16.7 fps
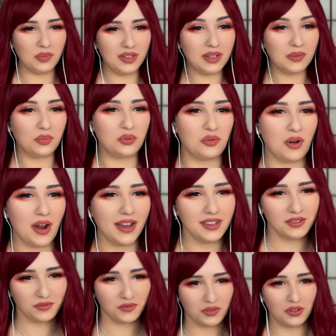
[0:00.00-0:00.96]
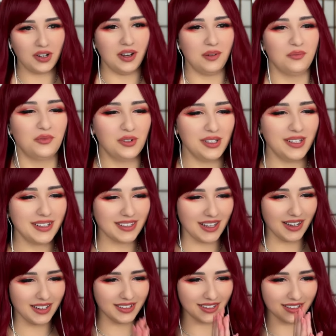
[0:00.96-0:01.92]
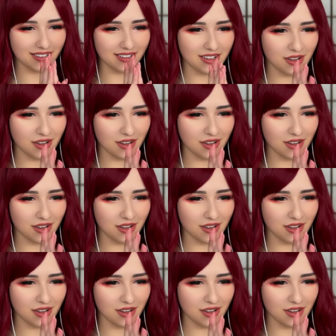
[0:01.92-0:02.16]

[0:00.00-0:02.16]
be the price for it? I'm really excited.